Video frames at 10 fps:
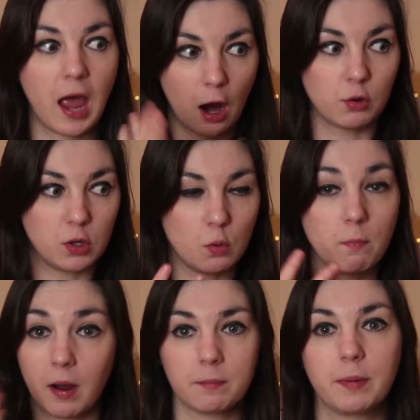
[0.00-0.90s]
how you
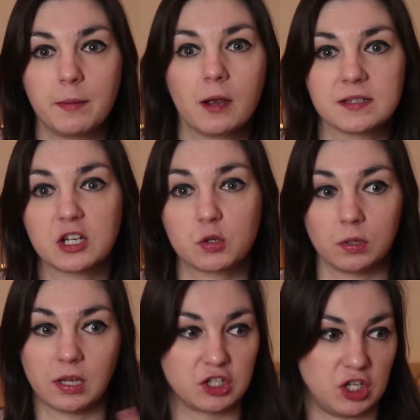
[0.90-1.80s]
might be
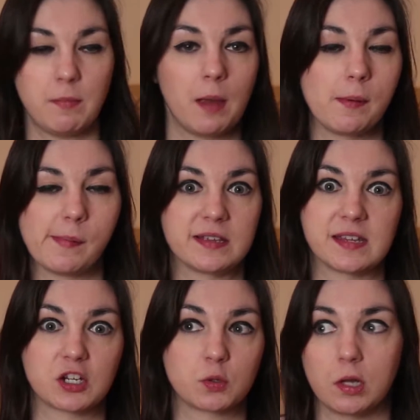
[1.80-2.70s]
bisexual and she might be
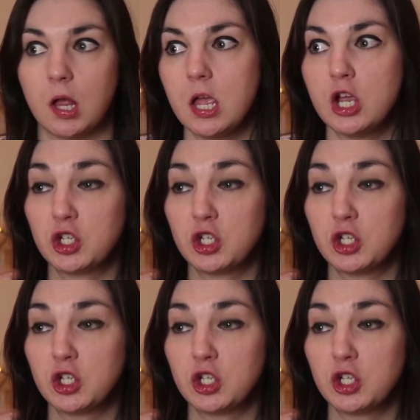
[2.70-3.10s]
bisexual.